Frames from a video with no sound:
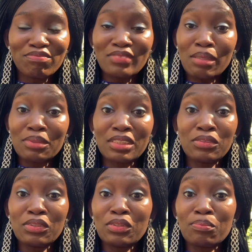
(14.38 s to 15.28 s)
i'm still
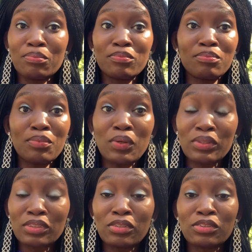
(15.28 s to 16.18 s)
gonna
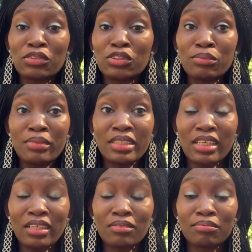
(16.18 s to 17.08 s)
post on social
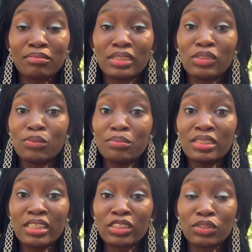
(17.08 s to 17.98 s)
media in
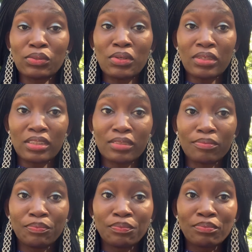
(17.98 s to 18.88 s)
obedience to god
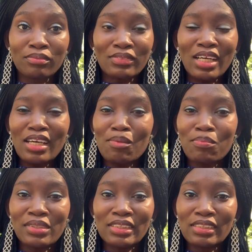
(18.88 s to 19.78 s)
i am
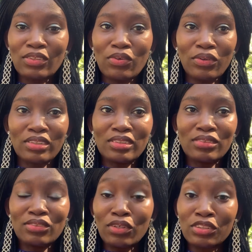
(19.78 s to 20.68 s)
pleasing god
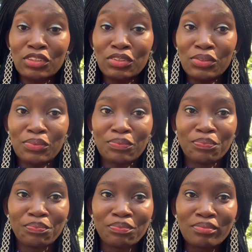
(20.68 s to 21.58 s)
not you
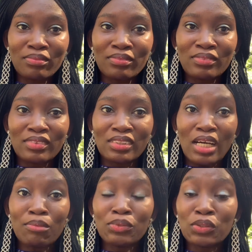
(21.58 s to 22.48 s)

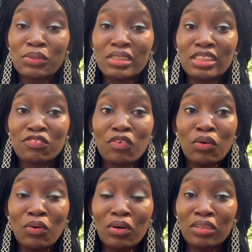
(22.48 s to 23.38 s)
i'm doing it for
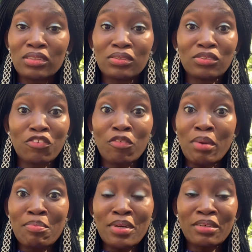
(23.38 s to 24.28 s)
god not for
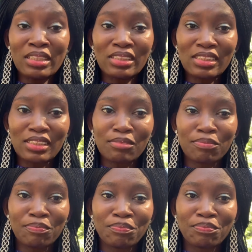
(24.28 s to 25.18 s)
my parents
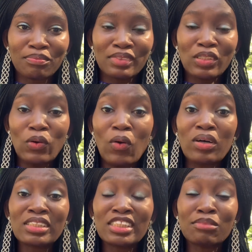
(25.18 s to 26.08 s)

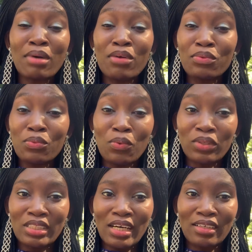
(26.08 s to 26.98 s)
god is my
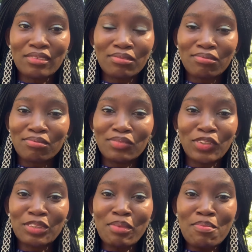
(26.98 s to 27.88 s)
rewarder
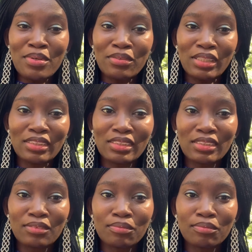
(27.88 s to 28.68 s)
not my parents